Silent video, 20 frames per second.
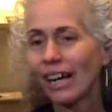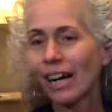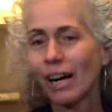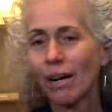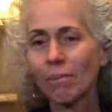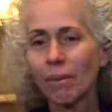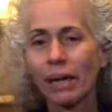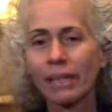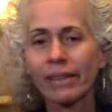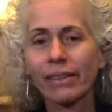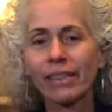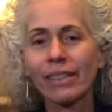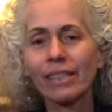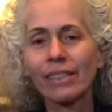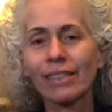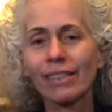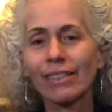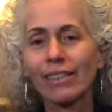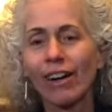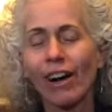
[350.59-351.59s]
I
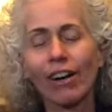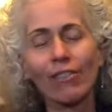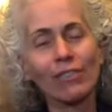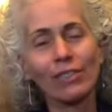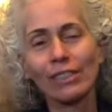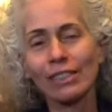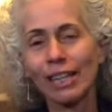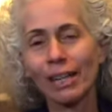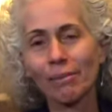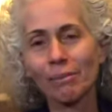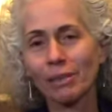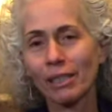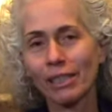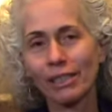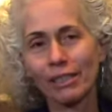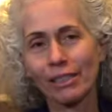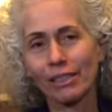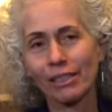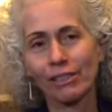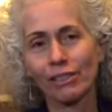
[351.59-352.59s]
think oftentimes,
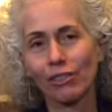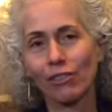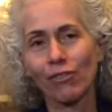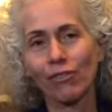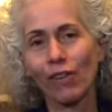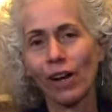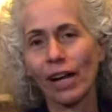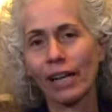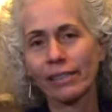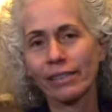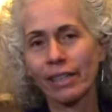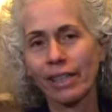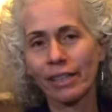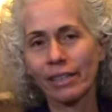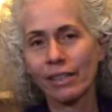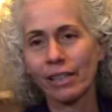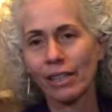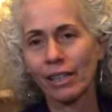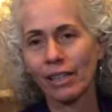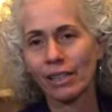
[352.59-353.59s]
like, you'll find,
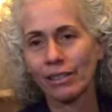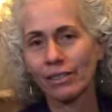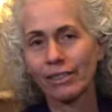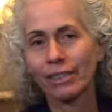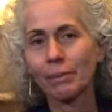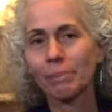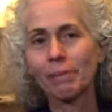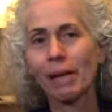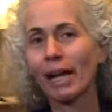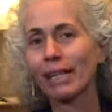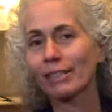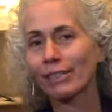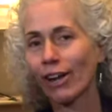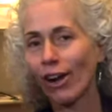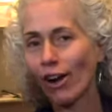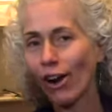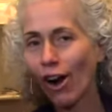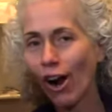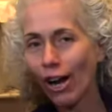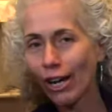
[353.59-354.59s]
like, deep down in
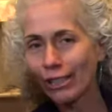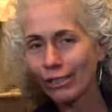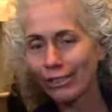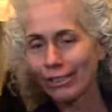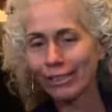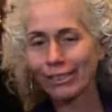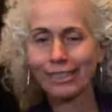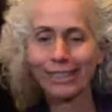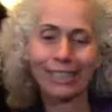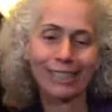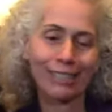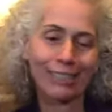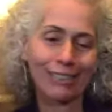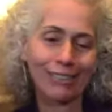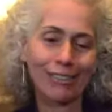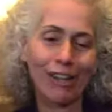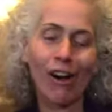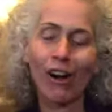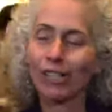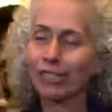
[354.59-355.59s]
our hearts,
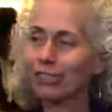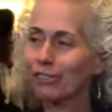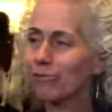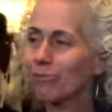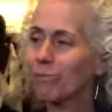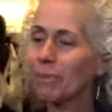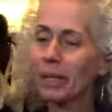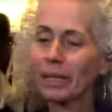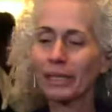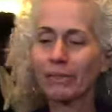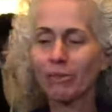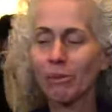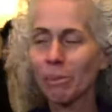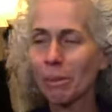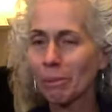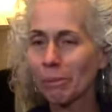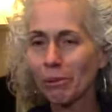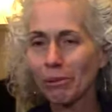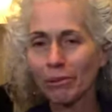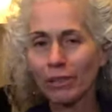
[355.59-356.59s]
in the hearts of many of the
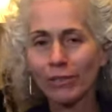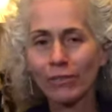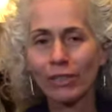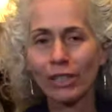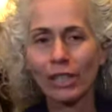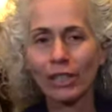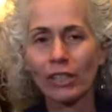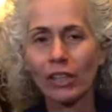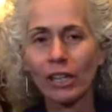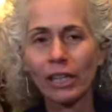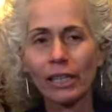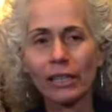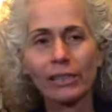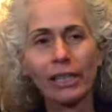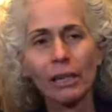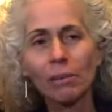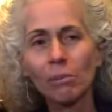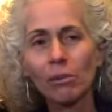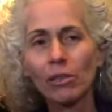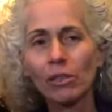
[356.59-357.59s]
people who live in our
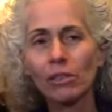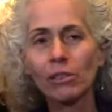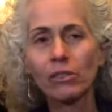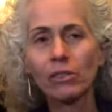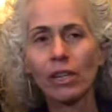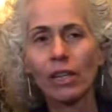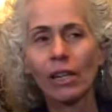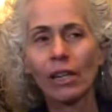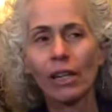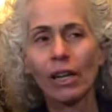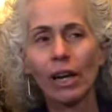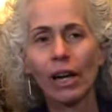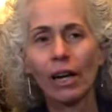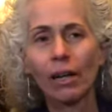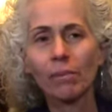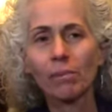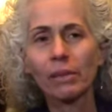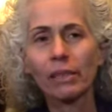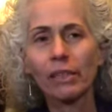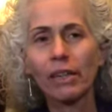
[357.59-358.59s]
neighborhoods,
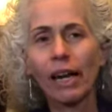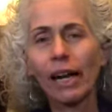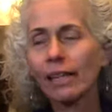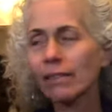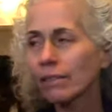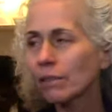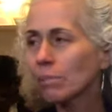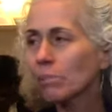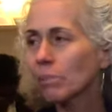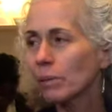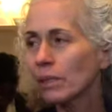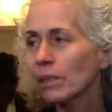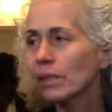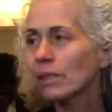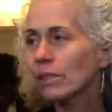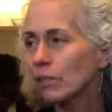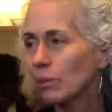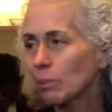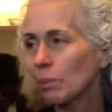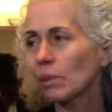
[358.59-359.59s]
there hasn't been
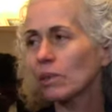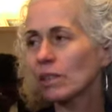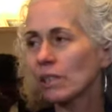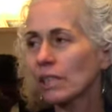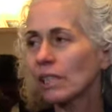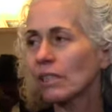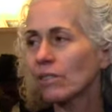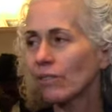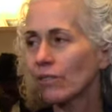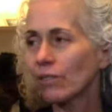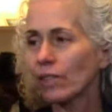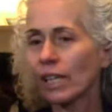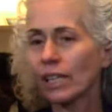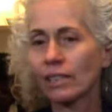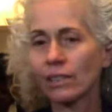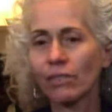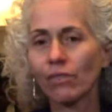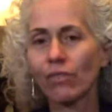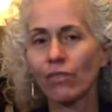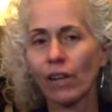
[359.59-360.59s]
this belief that
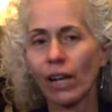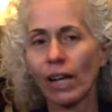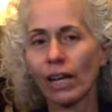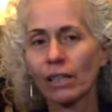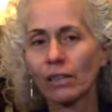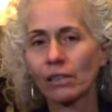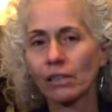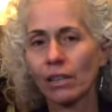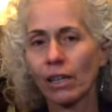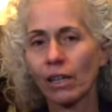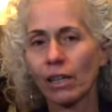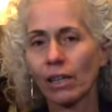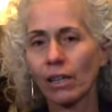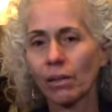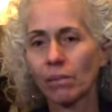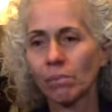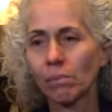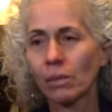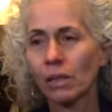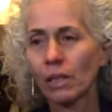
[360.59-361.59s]
in fact
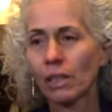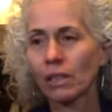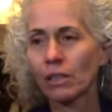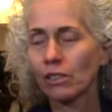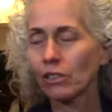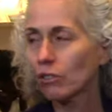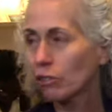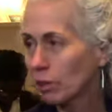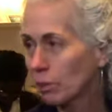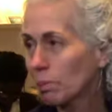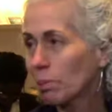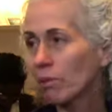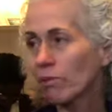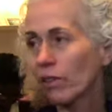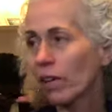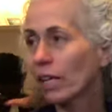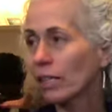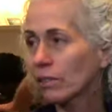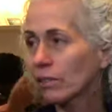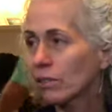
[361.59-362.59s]
you could
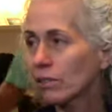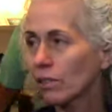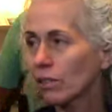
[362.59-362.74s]
prevent